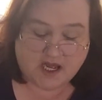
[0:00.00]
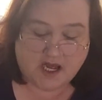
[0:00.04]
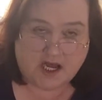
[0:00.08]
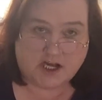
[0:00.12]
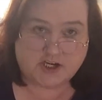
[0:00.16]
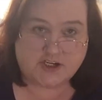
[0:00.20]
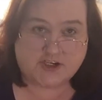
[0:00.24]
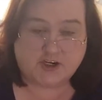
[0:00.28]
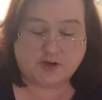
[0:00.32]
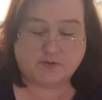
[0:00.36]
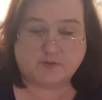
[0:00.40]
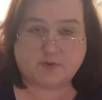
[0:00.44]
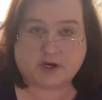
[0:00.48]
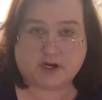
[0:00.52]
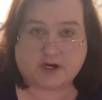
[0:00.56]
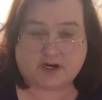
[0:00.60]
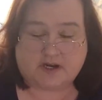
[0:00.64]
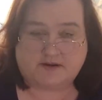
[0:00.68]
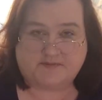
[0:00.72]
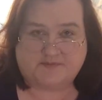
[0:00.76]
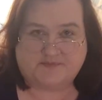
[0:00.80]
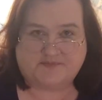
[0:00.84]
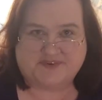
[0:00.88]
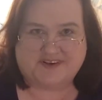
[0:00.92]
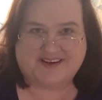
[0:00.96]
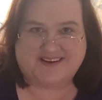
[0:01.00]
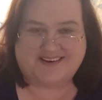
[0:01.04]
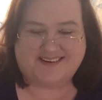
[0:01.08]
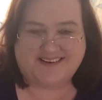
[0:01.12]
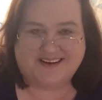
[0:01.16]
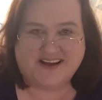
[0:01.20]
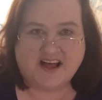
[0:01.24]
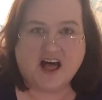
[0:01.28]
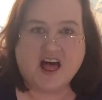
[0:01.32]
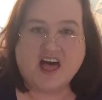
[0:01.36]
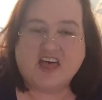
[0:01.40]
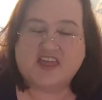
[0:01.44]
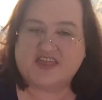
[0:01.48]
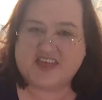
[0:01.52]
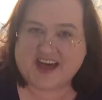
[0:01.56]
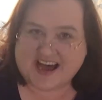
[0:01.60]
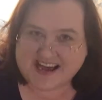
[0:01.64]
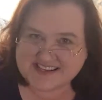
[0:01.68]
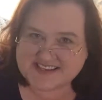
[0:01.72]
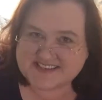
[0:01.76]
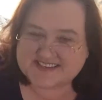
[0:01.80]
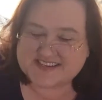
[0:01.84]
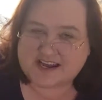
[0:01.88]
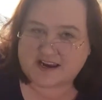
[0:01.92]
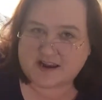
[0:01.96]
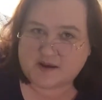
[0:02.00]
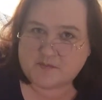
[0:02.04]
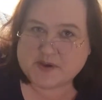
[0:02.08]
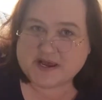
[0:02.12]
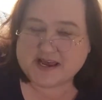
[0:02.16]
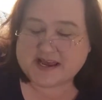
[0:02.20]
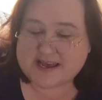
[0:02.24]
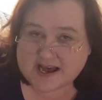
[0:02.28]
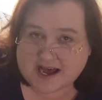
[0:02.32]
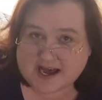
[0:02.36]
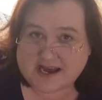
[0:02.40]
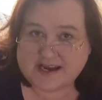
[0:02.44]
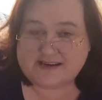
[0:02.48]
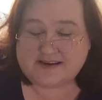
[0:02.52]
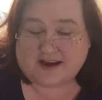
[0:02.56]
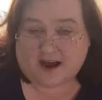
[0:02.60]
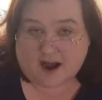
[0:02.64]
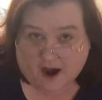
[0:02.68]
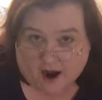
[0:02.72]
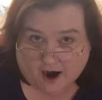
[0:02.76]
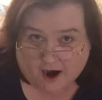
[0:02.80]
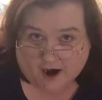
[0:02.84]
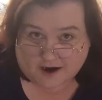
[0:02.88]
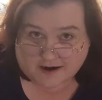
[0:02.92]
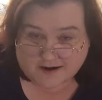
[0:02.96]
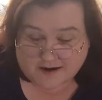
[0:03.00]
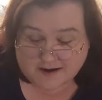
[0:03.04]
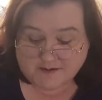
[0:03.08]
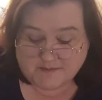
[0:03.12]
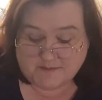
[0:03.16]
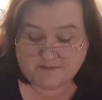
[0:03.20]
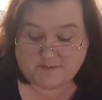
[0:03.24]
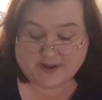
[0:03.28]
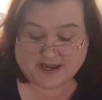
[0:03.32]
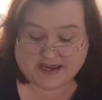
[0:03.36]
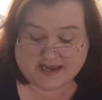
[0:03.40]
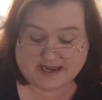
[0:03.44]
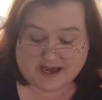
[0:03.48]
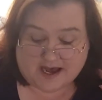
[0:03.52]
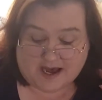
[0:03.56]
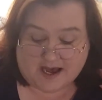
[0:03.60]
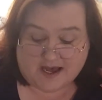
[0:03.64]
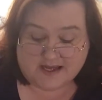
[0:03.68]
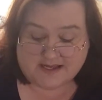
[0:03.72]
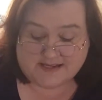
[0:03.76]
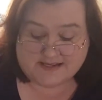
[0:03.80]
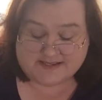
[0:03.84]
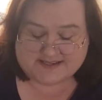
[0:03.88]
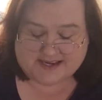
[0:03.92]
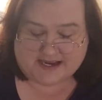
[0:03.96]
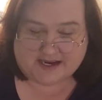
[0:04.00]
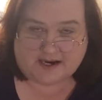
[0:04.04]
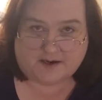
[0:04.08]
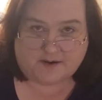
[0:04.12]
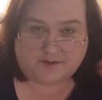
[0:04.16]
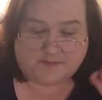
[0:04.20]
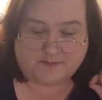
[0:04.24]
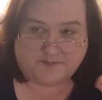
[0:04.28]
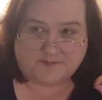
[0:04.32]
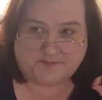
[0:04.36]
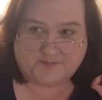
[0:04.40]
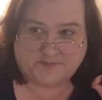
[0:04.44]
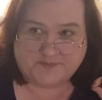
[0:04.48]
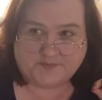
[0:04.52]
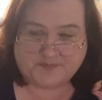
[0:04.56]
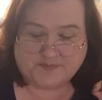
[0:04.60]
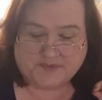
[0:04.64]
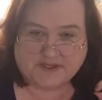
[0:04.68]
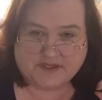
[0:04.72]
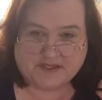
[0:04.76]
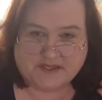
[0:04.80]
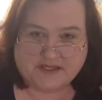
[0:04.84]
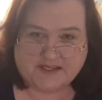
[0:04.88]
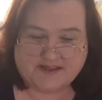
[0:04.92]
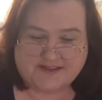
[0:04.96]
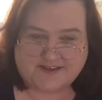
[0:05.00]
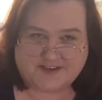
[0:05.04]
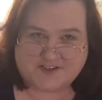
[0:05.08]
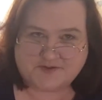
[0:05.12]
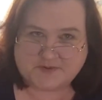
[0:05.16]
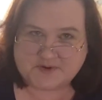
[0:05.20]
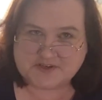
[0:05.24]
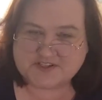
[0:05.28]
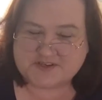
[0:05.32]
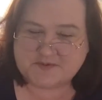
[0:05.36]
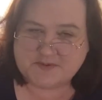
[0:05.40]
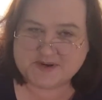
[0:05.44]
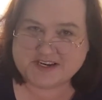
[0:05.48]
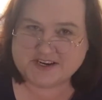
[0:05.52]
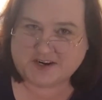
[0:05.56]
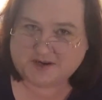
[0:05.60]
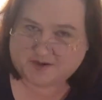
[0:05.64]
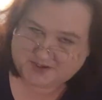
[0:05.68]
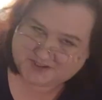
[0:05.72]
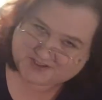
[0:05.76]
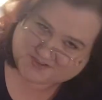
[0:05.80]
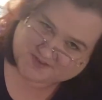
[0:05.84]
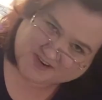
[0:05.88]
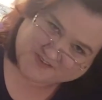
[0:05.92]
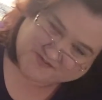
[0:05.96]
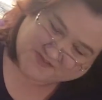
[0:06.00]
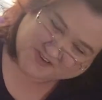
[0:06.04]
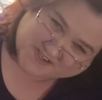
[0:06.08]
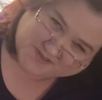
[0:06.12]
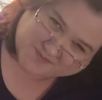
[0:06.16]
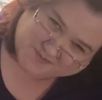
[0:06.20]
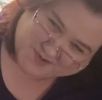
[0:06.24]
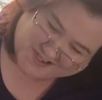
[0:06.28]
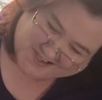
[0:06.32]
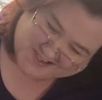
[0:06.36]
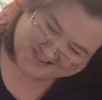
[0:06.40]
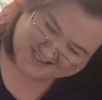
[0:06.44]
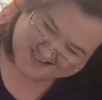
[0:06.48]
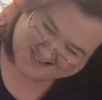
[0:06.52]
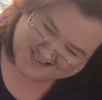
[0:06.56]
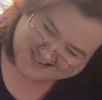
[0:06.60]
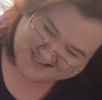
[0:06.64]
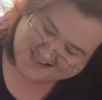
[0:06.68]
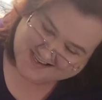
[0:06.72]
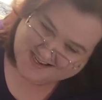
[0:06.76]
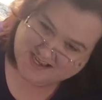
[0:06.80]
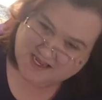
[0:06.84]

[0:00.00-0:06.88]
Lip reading: A shoe book. That's going to be kind of hard because they're supposed to be Noel Stretfield books.